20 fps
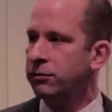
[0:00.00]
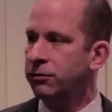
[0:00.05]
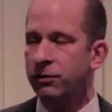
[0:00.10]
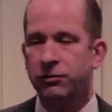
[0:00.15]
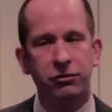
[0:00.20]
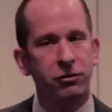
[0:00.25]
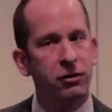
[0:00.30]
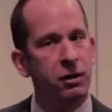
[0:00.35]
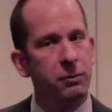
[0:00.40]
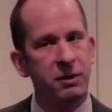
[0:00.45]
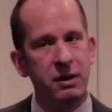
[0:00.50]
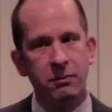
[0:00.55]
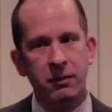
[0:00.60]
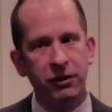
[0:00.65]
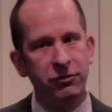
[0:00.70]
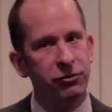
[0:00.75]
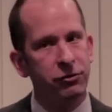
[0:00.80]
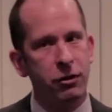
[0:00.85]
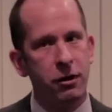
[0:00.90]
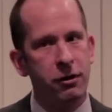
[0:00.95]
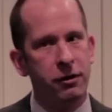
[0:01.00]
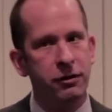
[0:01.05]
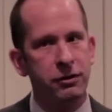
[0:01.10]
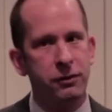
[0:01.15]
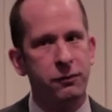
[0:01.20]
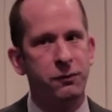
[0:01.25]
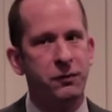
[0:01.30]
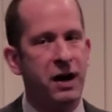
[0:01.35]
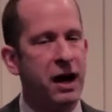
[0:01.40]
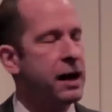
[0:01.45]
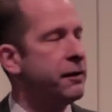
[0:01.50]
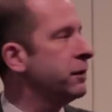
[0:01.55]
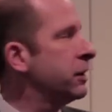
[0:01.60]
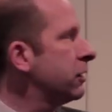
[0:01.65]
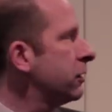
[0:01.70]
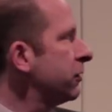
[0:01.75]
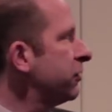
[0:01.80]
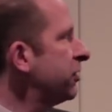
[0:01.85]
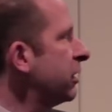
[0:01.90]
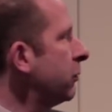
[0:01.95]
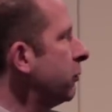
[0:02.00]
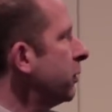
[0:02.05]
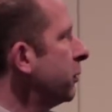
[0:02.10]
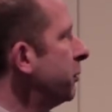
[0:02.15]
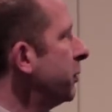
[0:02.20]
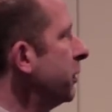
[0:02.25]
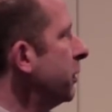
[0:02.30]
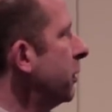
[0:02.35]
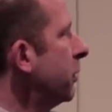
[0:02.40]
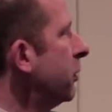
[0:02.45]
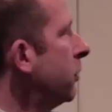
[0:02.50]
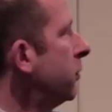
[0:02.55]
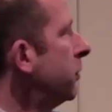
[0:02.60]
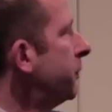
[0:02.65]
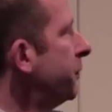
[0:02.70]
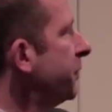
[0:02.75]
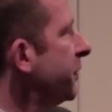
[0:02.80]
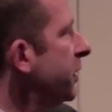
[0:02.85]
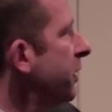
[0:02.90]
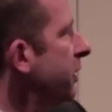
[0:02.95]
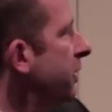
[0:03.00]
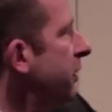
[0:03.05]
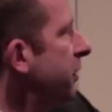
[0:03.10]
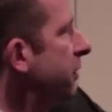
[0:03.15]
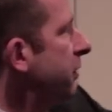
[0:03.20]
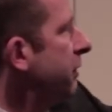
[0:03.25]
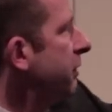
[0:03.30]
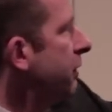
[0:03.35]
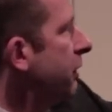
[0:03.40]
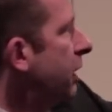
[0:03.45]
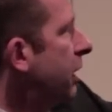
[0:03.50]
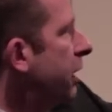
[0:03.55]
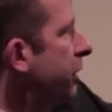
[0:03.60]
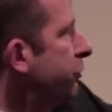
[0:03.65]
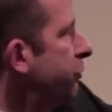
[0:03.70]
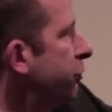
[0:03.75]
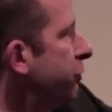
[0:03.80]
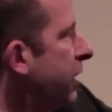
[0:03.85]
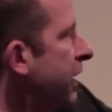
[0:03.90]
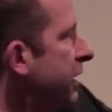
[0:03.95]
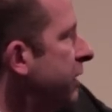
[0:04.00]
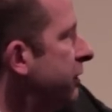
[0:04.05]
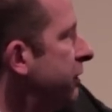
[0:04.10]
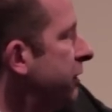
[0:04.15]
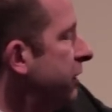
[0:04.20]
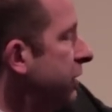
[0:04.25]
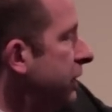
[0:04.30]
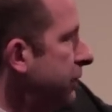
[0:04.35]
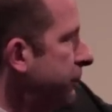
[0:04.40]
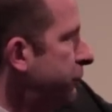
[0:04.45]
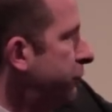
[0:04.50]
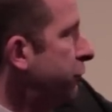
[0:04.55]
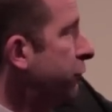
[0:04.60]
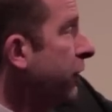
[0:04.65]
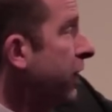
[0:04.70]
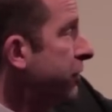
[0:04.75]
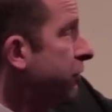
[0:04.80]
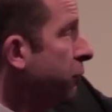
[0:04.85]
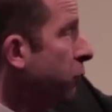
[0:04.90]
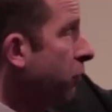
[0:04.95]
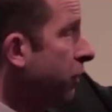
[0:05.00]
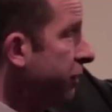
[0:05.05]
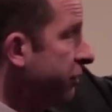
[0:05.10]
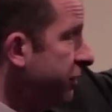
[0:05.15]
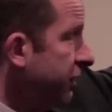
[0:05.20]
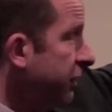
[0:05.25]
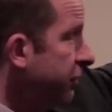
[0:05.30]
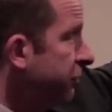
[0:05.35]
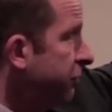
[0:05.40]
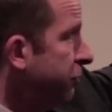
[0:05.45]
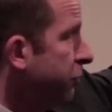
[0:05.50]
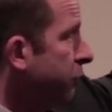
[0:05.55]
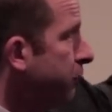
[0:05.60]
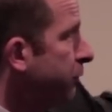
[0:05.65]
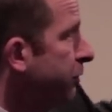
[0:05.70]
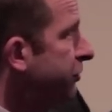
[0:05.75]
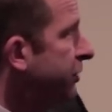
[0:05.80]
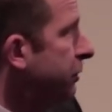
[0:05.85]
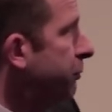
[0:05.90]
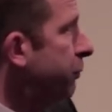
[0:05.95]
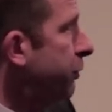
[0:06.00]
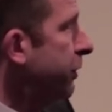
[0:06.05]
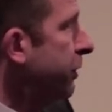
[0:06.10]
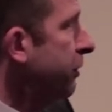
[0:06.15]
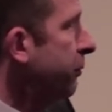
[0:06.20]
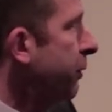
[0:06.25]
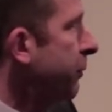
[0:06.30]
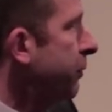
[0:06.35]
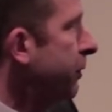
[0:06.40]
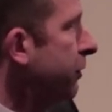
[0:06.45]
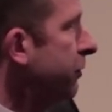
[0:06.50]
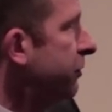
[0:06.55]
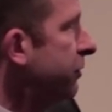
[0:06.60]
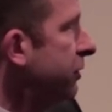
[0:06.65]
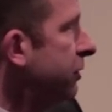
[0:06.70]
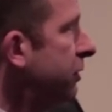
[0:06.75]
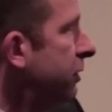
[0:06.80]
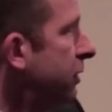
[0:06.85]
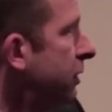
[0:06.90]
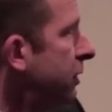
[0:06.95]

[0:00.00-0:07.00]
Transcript: So it's going to be much longer than 5 years that we're below trend, if trend is 2% per year per person.